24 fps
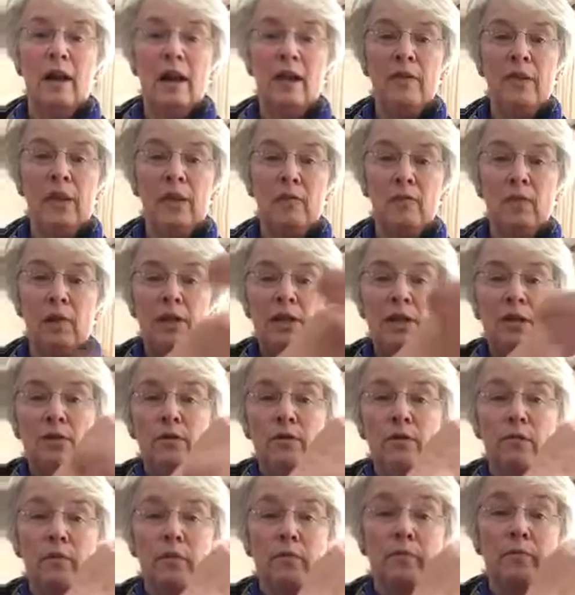And then when
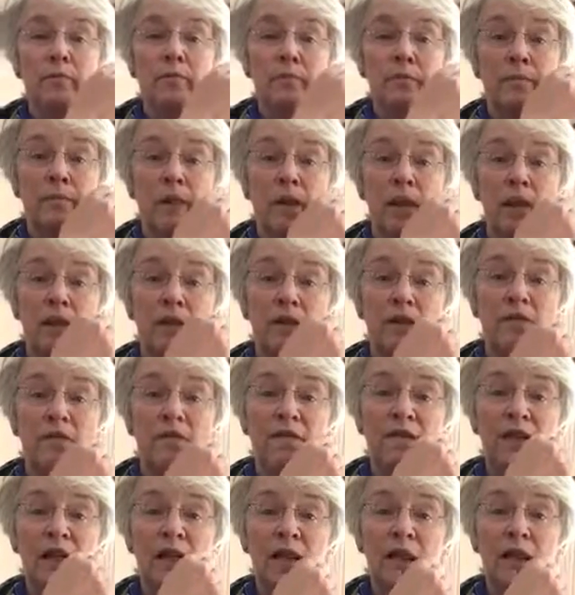you
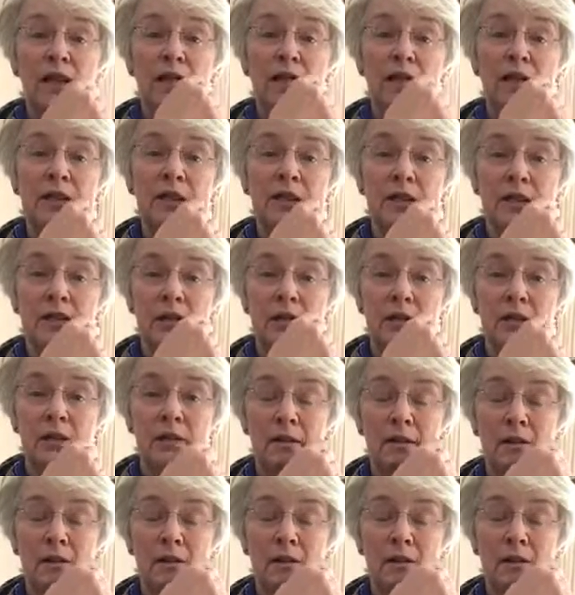fix